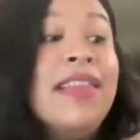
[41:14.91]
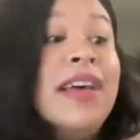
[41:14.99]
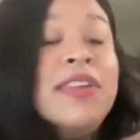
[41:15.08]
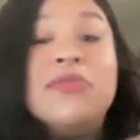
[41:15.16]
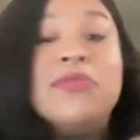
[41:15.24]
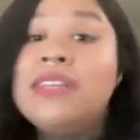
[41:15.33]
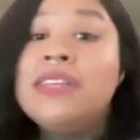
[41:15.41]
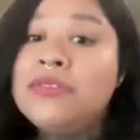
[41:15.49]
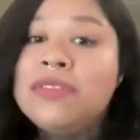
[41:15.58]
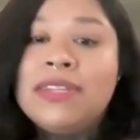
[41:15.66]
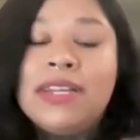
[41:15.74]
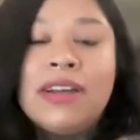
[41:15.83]
I thought it was really
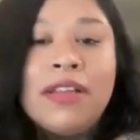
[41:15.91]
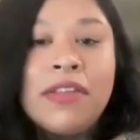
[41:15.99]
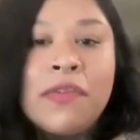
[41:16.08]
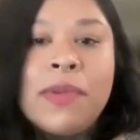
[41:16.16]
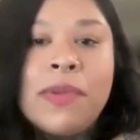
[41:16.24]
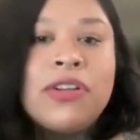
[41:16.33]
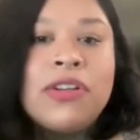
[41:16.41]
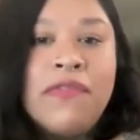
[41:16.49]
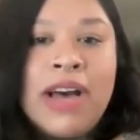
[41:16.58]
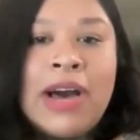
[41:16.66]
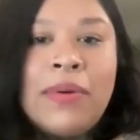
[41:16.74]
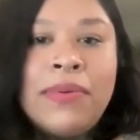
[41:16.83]
interesting all the information
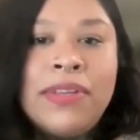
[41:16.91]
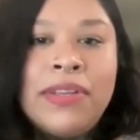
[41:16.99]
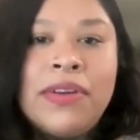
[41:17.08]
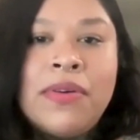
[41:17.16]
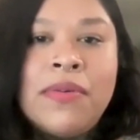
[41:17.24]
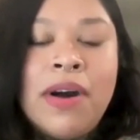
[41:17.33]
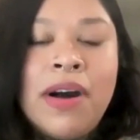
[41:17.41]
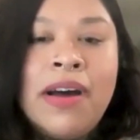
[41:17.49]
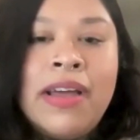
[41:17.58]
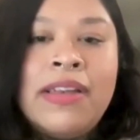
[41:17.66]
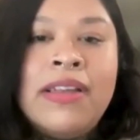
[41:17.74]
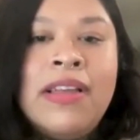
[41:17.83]
I found,
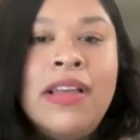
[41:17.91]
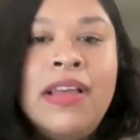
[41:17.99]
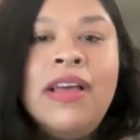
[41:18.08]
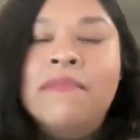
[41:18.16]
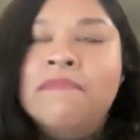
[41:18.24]
on